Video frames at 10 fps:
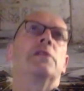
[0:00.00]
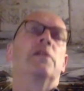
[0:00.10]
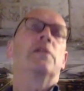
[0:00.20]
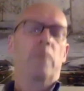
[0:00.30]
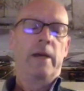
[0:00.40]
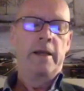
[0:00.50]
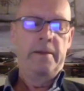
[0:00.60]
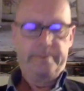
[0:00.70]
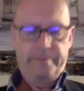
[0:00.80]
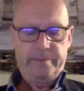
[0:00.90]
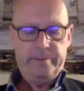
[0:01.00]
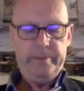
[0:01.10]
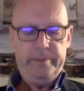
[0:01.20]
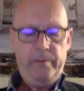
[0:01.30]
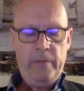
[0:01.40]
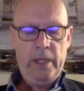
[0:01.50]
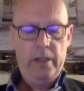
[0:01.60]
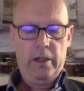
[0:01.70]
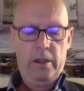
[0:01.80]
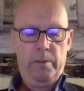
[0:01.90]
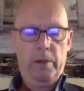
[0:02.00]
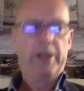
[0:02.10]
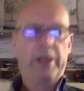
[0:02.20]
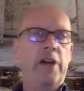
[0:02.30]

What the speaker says: it in the way public